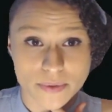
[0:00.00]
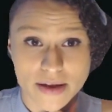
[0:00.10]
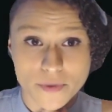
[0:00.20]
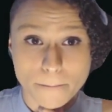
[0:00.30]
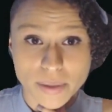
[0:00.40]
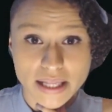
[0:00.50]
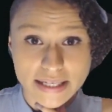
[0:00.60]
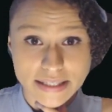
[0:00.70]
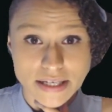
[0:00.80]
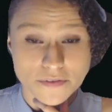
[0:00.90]
we have a
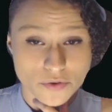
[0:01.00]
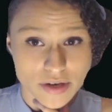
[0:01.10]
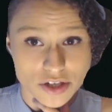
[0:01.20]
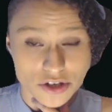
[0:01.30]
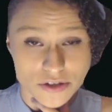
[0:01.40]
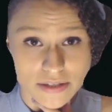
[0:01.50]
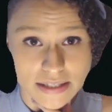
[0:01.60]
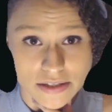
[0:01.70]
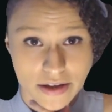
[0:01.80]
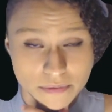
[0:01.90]
plenty of creatures.
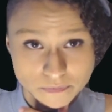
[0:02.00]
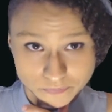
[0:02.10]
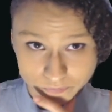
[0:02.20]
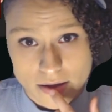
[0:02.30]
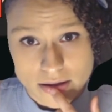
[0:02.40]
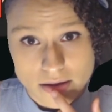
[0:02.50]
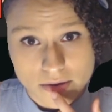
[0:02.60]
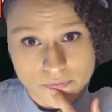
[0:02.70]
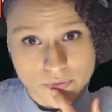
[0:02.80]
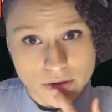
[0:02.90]
That's good.
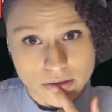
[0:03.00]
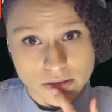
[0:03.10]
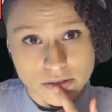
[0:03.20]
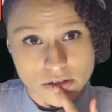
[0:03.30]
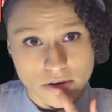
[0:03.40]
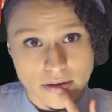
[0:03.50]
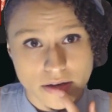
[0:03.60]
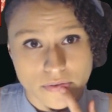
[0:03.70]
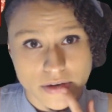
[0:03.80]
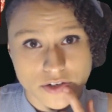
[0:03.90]
If to
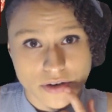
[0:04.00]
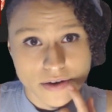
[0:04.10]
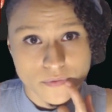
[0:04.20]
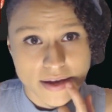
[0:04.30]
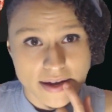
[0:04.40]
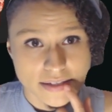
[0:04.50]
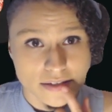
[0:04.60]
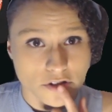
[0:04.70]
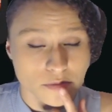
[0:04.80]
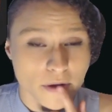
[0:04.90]
target creature, if we cast
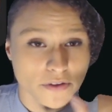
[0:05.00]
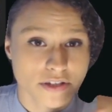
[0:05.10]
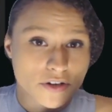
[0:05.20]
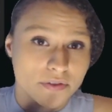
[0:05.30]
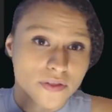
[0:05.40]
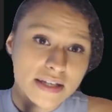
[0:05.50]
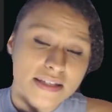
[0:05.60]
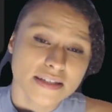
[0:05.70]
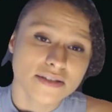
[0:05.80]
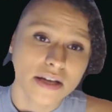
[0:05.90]
another spell this turn. This
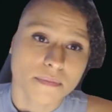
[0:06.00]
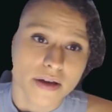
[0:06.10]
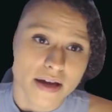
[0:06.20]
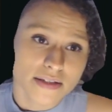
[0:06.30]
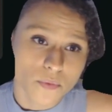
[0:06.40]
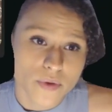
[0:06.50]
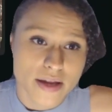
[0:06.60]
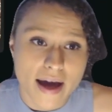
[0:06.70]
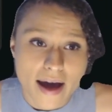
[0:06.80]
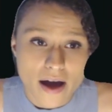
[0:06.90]
is good because
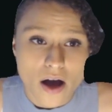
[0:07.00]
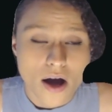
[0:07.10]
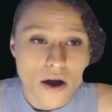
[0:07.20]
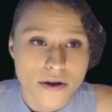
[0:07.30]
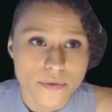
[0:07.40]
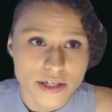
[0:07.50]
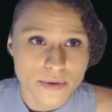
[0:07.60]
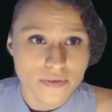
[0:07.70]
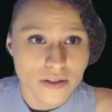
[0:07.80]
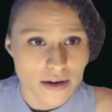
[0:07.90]
we do
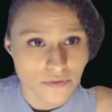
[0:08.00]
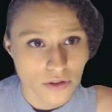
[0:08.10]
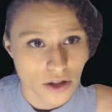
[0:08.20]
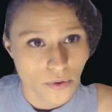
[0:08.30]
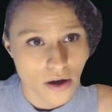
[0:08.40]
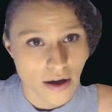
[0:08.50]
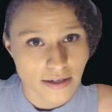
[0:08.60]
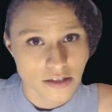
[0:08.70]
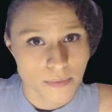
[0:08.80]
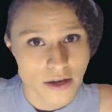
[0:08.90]
have a lot of low
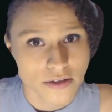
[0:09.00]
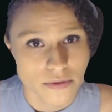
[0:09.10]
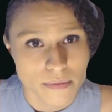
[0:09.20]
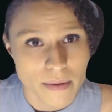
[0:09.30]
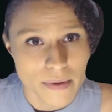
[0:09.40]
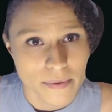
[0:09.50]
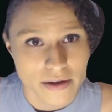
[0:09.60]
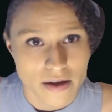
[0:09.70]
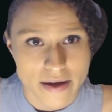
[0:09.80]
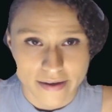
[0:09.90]
cost spells, so we might be able to
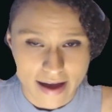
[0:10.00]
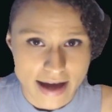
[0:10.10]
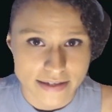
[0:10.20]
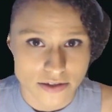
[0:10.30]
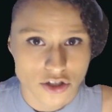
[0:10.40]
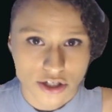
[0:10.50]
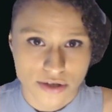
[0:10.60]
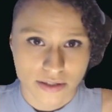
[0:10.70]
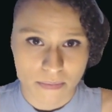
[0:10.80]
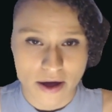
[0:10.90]
cast the
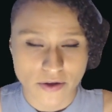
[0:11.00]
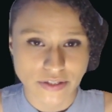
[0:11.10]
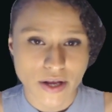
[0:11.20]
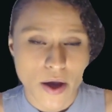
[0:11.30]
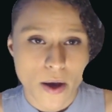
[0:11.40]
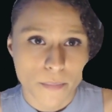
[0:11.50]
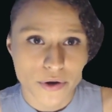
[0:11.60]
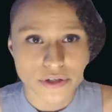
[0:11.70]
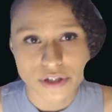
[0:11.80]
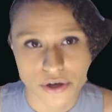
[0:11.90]
2 spells
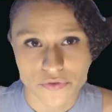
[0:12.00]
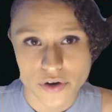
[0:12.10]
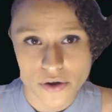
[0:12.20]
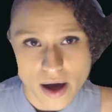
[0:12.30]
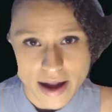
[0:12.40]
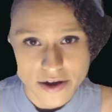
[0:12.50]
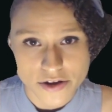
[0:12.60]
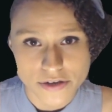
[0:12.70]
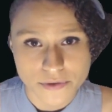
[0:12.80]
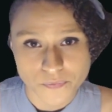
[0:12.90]
per turn required.